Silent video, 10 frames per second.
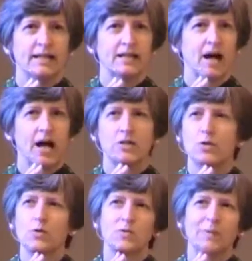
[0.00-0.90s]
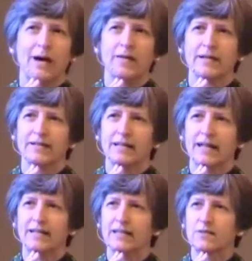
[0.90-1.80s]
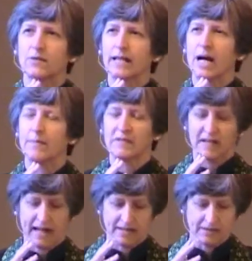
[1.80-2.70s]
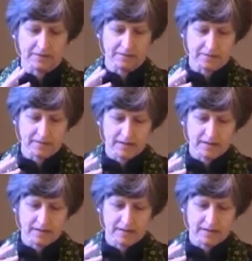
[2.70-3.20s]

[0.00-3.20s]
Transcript: that God knows about and can certainly help us handle.